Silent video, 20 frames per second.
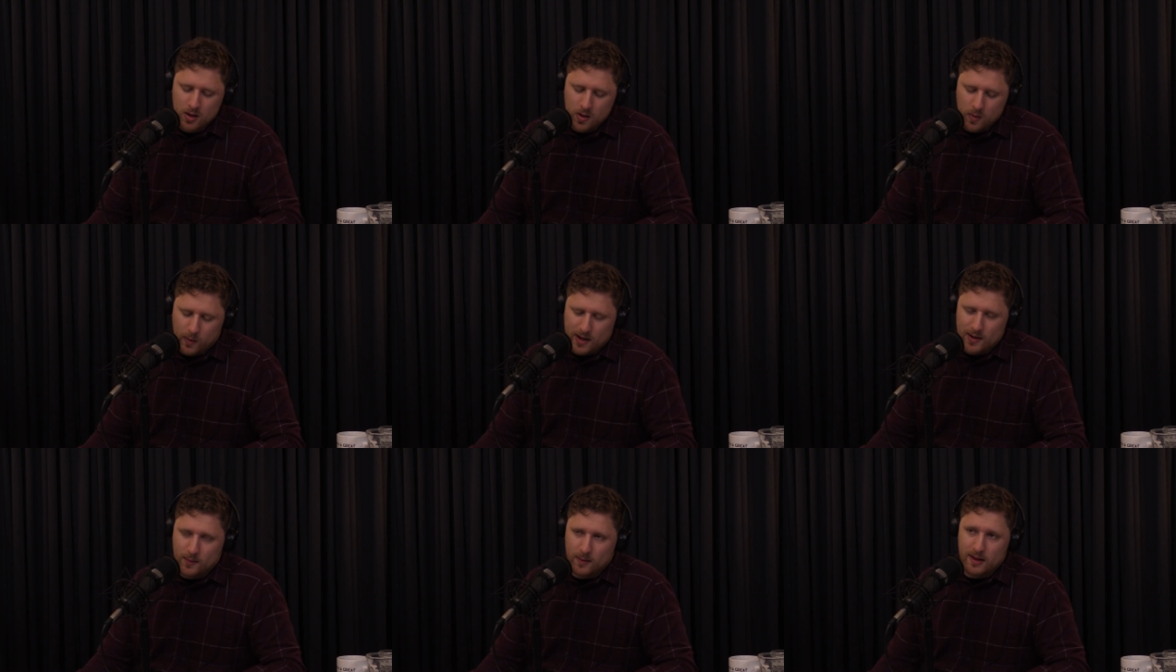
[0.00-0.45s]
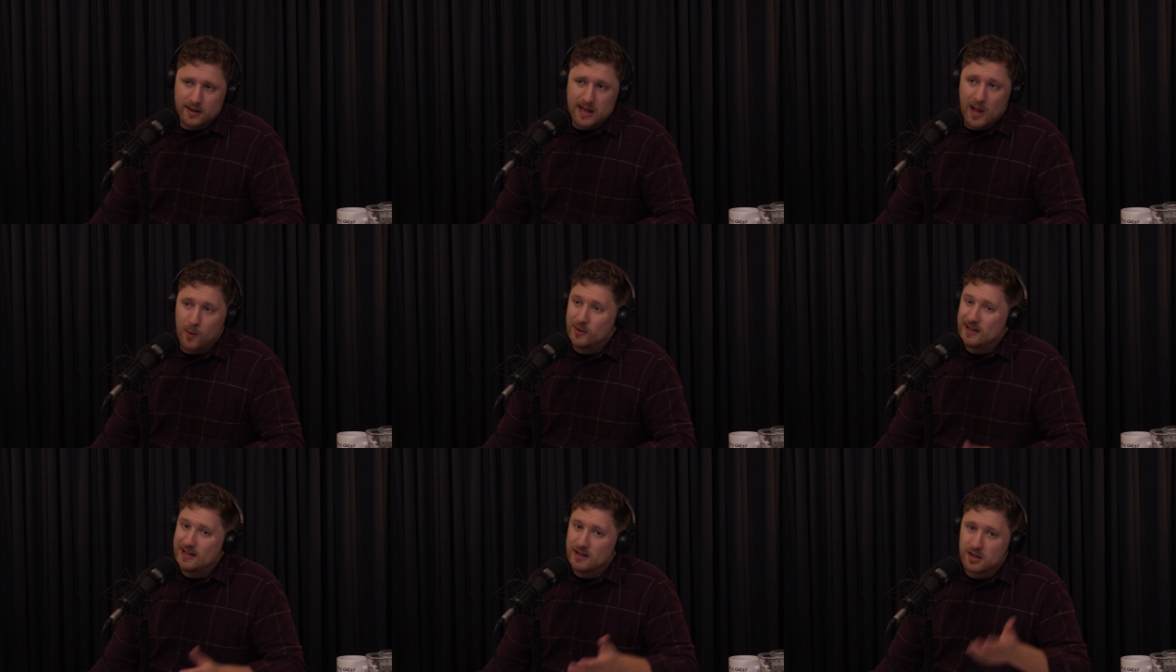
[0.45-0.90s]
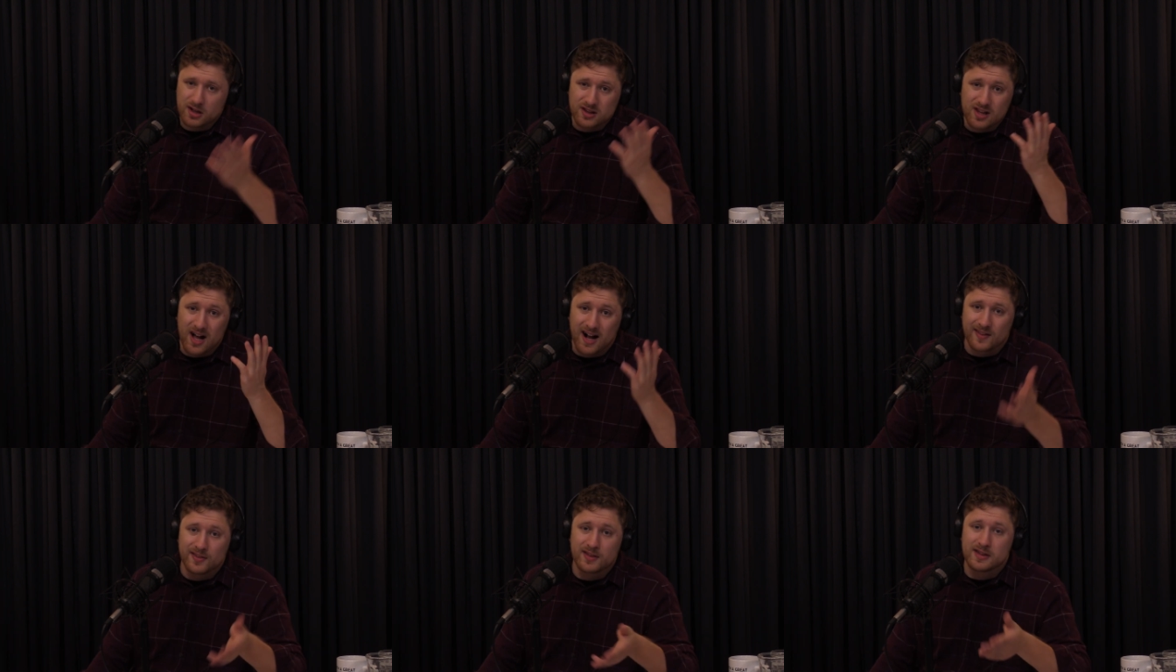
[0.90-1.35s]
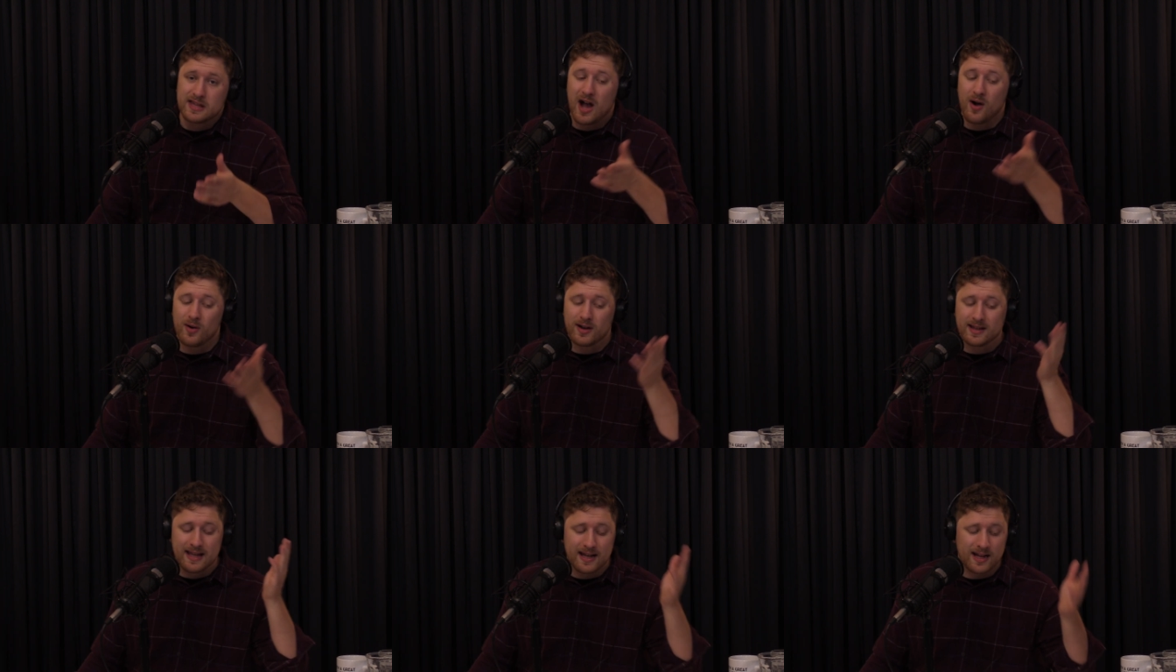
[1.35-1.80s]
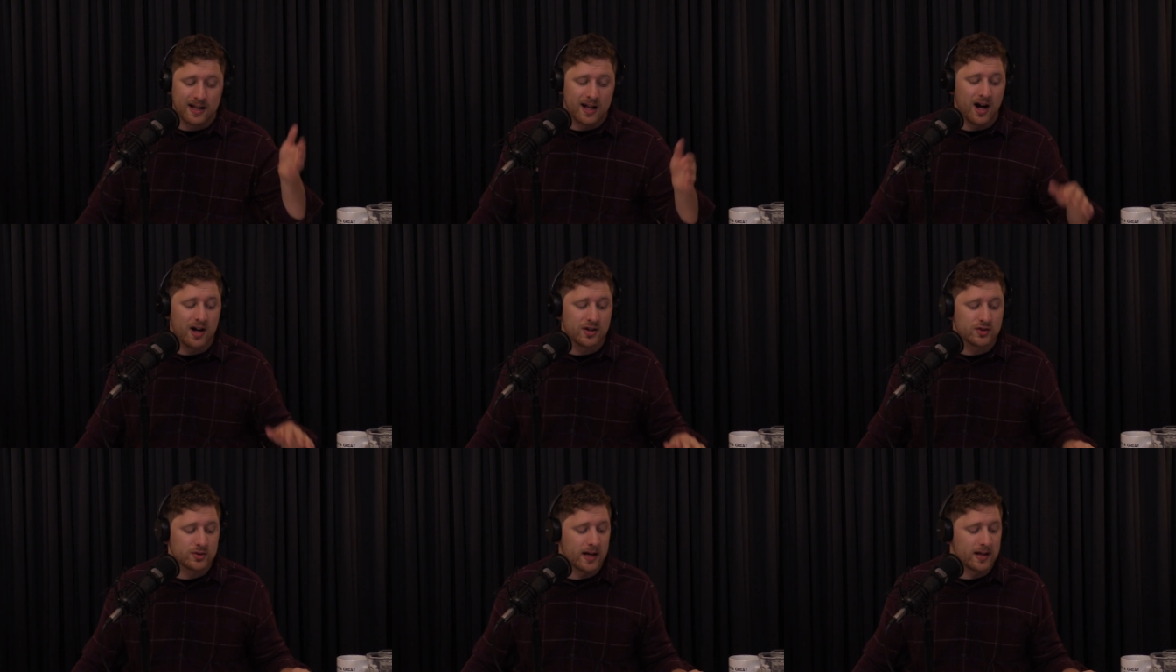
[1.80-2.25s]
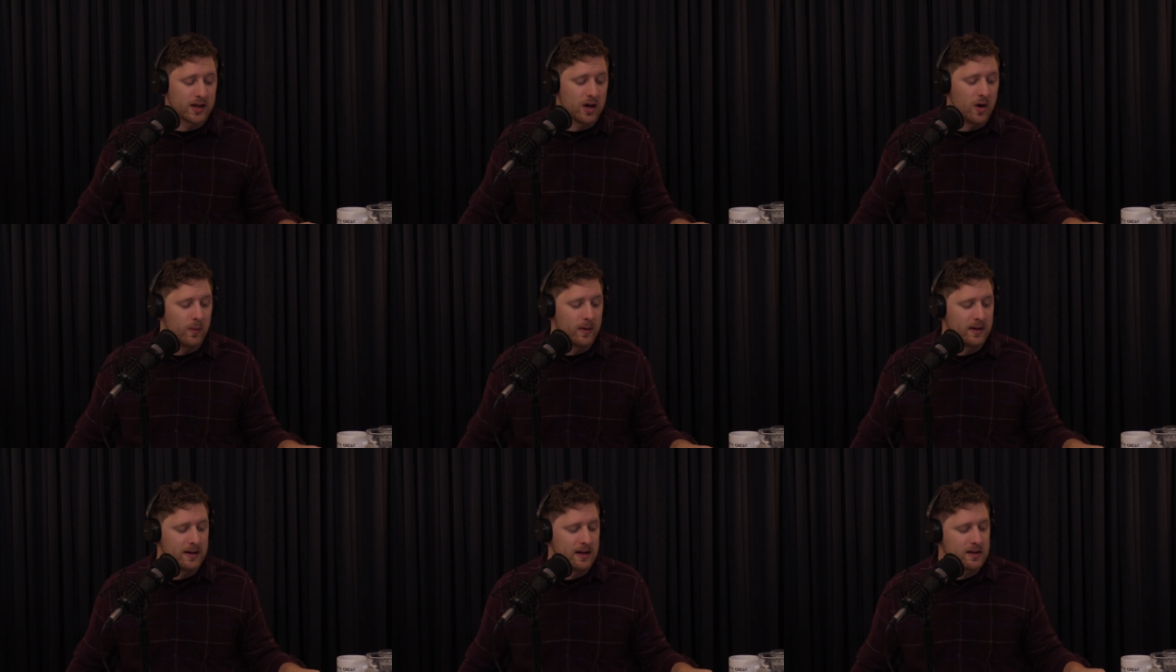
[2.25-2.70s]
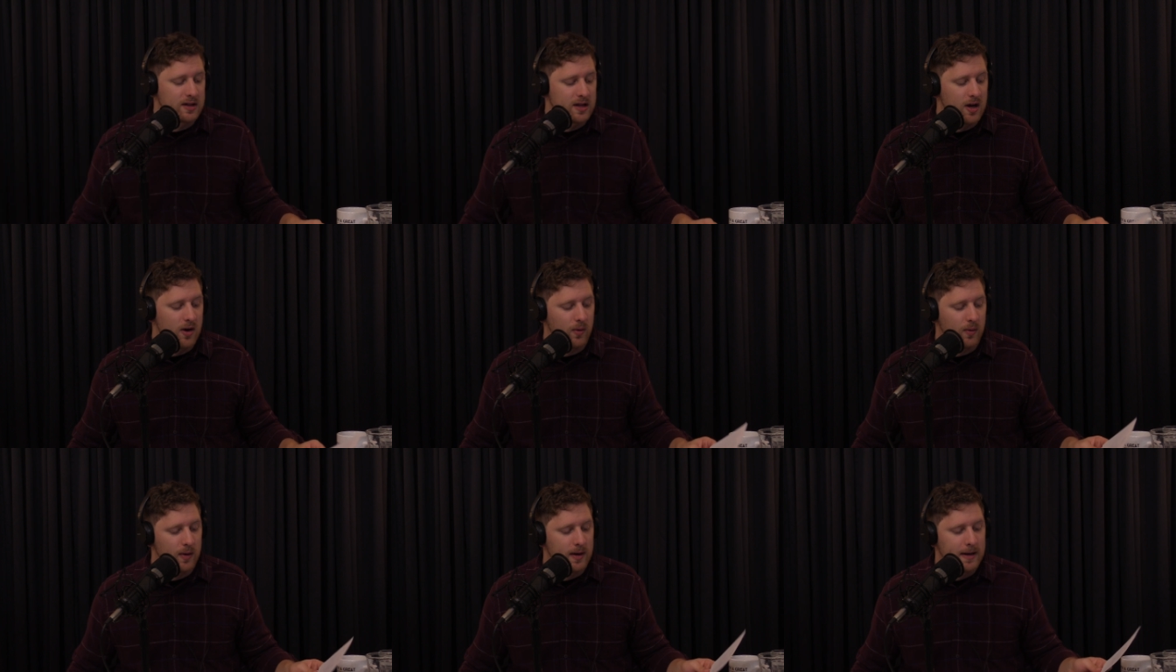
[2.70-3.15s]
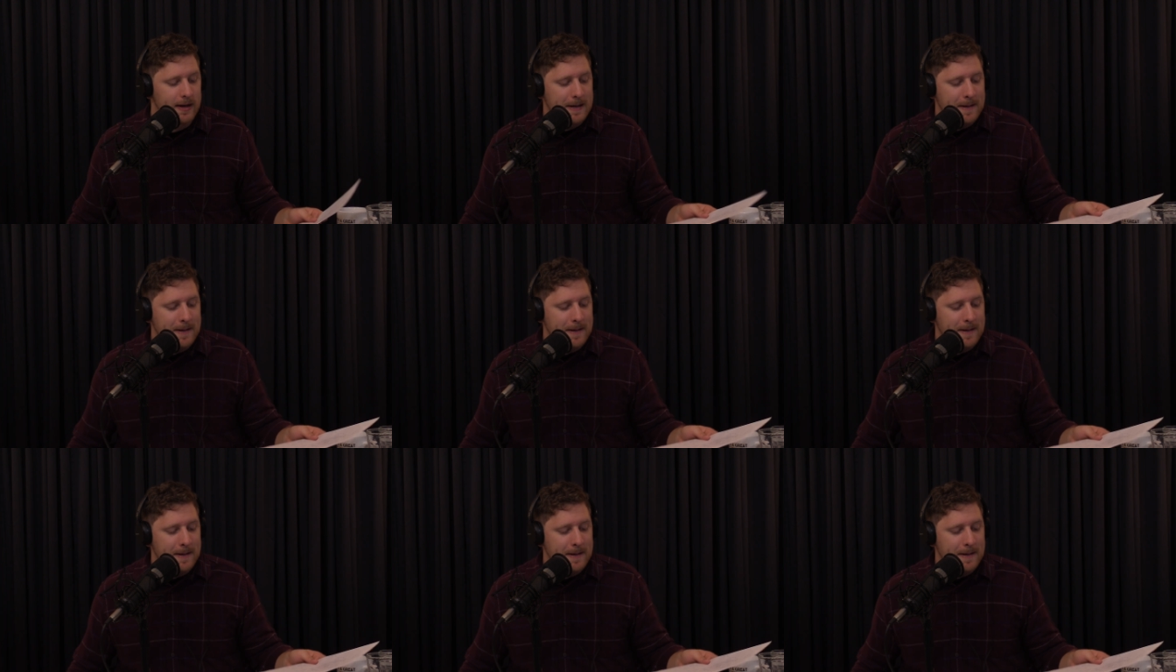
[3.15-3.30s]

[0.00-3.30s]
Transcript: where he realized, hey, we need to just lock this down and get a contract going, and so